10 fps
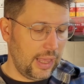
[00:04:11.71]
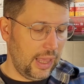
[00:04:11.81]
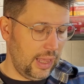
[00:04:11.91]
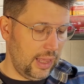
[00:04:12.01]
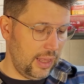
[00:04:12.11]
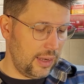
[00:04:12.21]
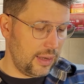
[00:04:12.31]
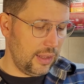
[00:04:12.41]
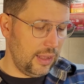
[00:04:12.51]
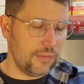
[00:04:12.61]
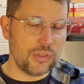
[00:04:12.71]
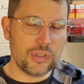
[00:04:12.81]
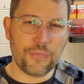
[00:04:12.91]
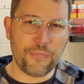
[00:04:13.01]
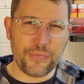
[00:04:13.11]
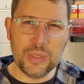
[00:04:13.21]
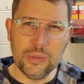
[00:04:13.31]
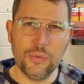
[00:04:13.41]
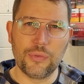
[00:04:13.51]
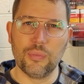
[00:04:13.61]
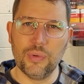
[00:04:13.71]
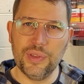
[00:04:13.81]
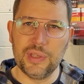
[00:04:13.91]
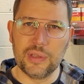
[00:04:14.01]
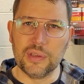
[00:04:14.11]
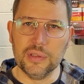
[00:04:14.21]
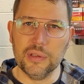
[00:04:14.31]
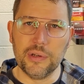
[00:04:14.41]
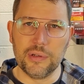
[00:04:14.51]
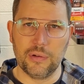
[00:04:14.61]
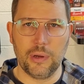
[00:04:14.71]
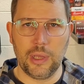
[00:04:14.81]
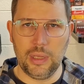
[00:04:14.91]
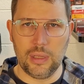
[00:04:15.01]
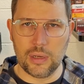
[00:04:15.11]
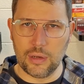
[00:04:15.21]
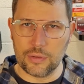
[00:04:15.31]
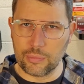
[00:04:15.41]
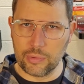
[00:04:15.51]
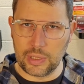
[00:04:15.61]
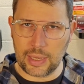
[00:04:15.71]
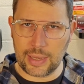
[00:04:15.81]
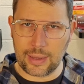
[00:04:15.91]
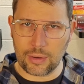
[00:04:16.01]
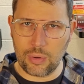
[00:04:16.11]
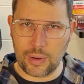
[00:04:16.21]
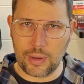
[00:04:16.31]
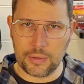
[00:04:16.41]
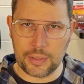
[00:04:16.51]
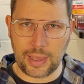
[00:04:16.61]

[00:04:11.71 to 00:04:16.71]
And it just feels really good in your hand, and it's really high quality.